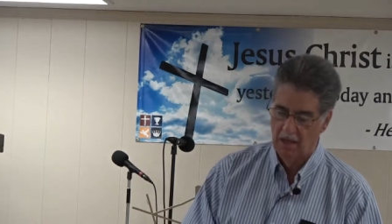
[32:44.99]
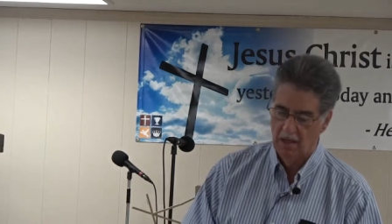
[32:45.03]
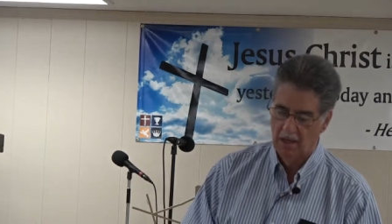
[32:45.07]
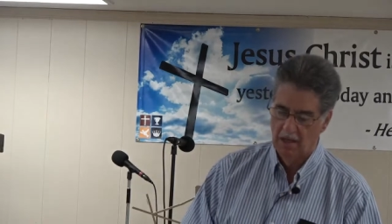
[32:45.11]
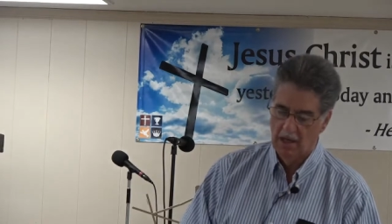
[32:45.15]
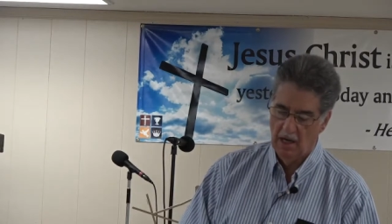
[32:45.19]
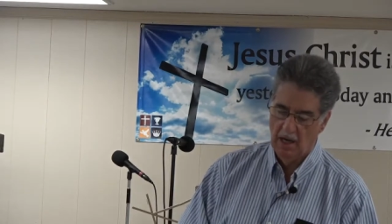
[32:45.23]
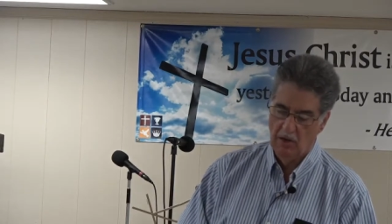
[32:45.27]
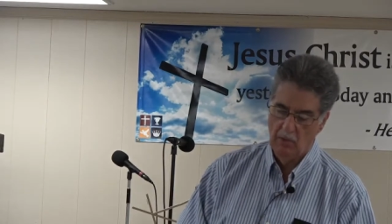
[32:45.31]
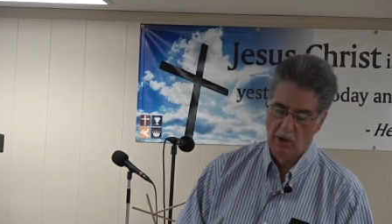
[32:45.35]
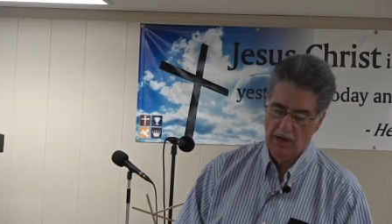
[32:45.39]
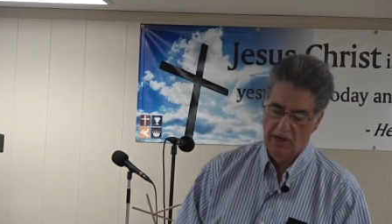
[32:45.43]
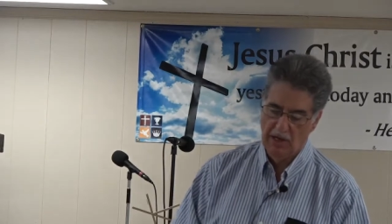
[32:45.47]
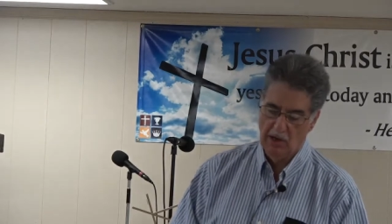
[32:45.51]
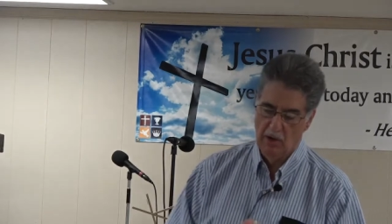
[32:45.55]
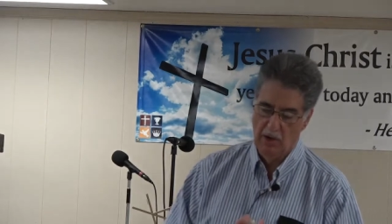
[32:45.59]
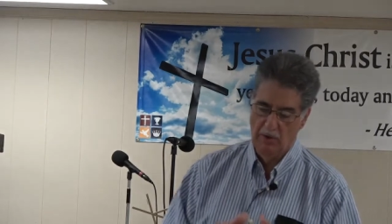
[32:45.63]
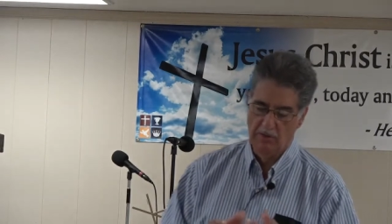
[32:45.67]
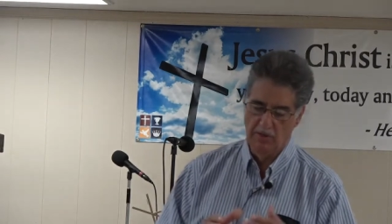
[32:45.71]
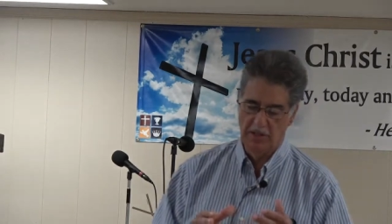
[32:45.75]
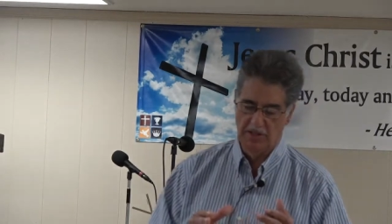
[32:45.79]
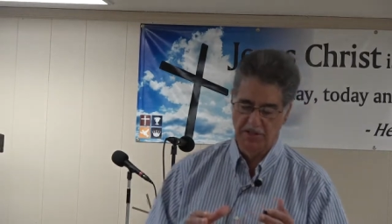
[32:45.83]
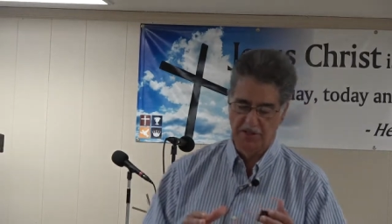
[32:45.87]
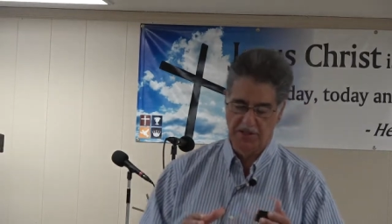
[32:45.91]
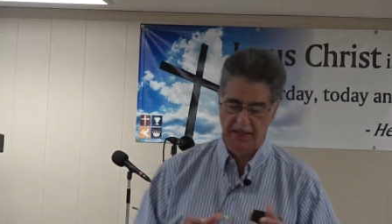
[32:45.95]
Now I want to go
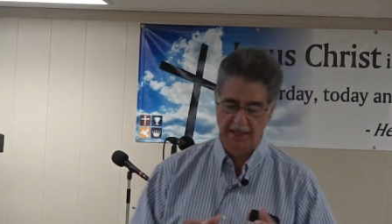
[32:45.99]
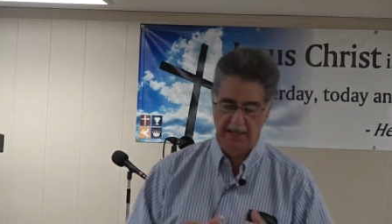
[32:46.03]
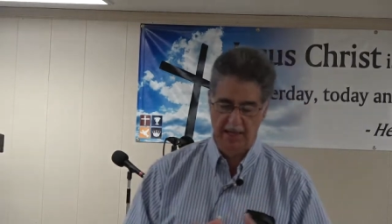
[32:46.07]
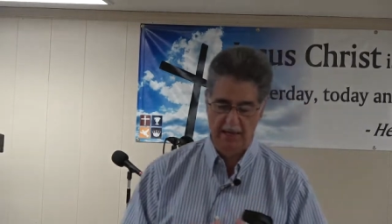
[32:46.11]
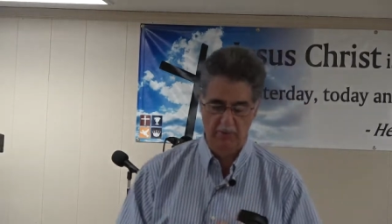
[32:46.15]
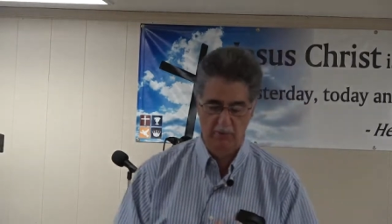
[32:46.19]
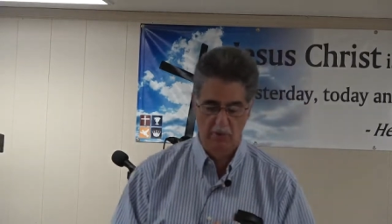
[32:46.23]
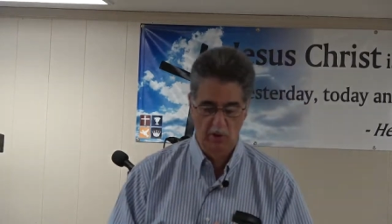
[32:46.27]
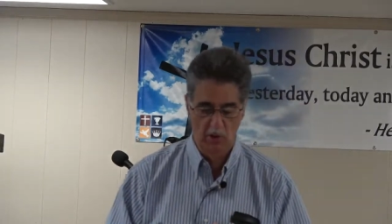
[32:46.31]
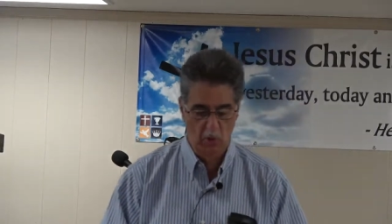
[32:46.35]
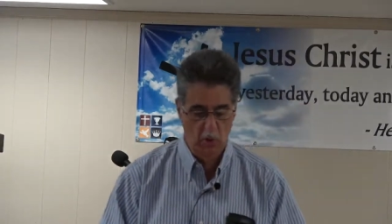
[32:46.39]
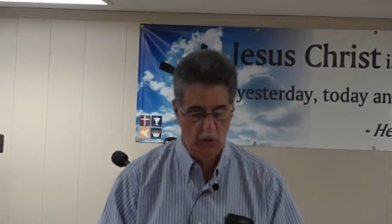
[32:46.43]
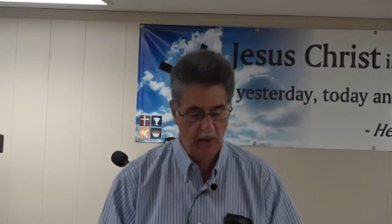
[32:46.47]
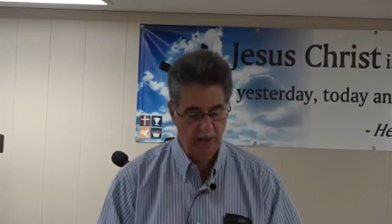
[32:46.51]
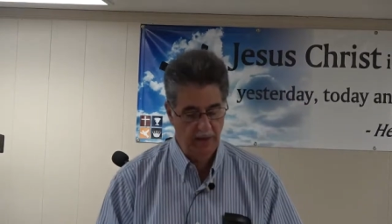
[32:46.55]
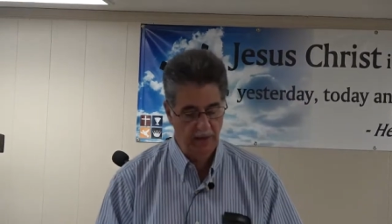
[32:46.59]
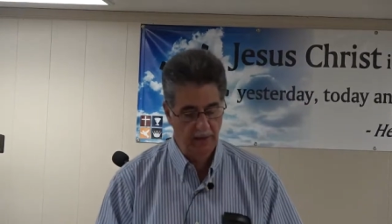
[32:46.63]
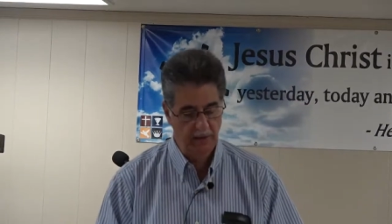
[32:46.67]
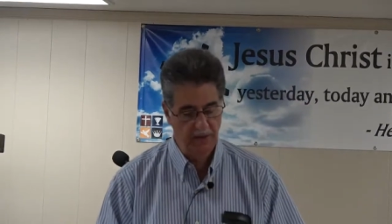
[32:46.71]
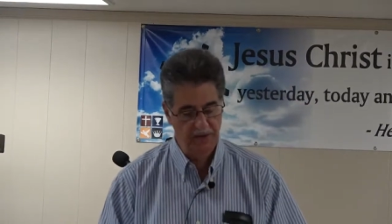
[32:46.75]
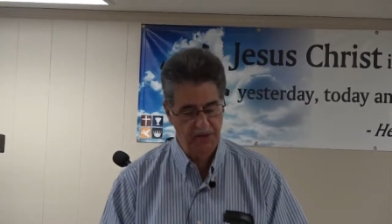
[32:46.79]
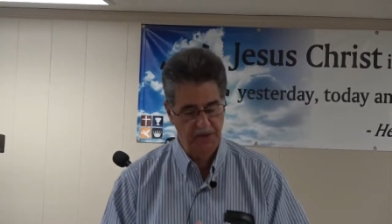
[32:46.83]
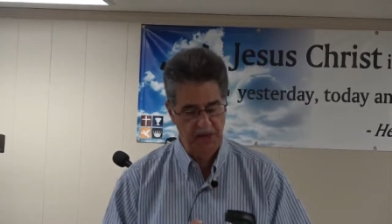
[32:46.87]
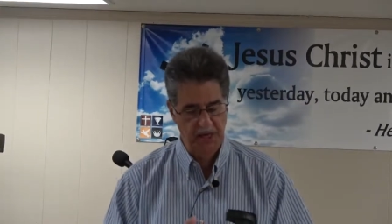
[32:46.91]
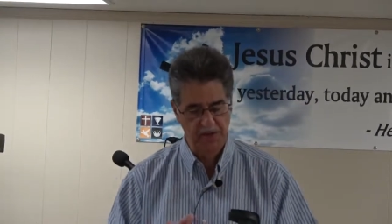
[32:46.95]
over this again real quick here.
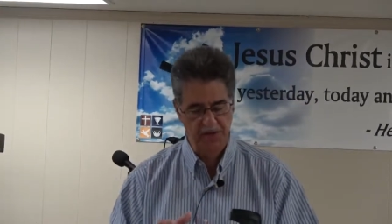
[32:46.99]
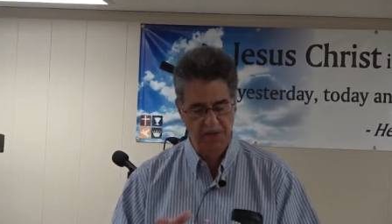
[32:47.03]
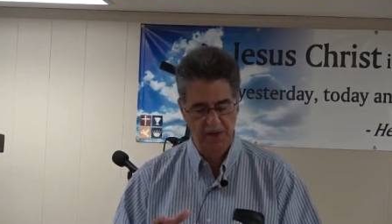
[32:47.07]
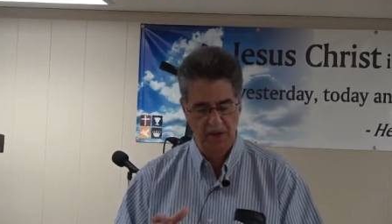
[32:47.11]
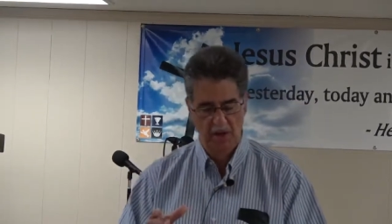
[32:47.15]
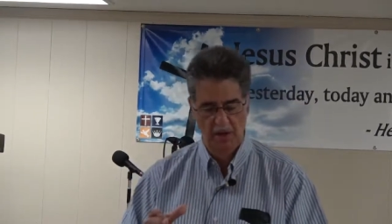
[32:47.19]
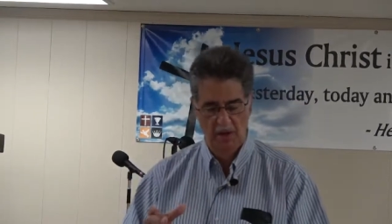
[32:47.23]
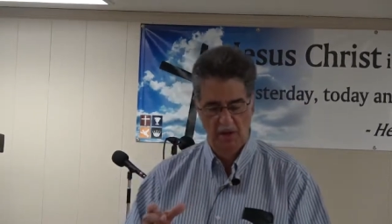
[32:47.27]
It says,